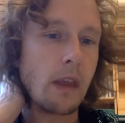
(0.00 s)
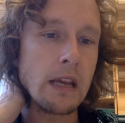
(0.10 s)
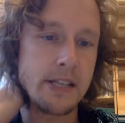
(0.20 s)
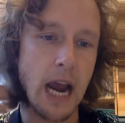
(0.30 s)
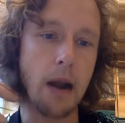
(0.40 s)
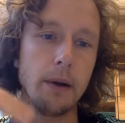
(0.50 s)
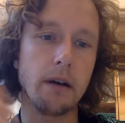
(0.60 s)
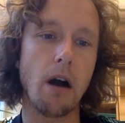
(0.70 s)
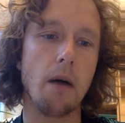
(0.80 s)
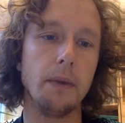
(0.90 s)
sharing
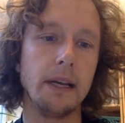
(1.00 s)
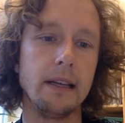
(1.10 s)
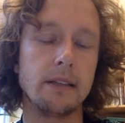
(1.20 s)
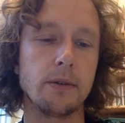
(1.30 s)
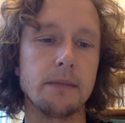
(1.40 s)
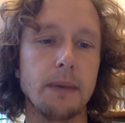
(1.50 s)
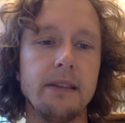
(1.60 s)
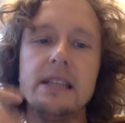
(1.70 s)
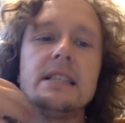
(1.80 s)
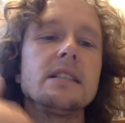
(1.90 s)
common interests. But
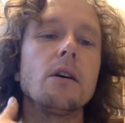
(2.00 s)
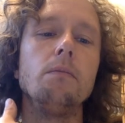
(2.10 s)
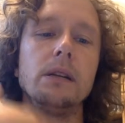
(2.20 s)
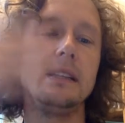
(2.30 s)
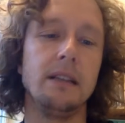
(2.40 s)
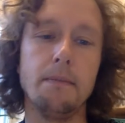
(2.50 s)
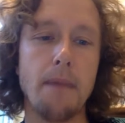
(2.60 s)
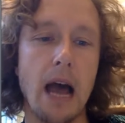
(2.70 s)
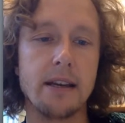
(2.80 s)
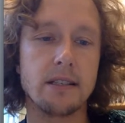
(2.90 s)
this is completely
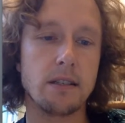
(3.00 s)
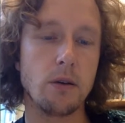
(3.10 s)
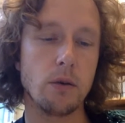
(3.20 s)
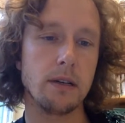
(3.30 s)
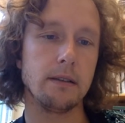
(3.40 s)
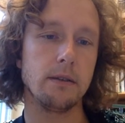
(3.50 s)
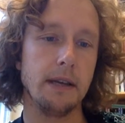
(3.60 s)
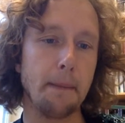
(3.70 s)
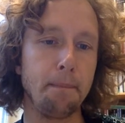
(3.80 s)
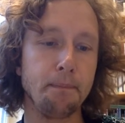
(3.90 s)
imagined, according to
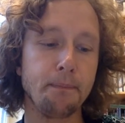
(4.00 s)
him.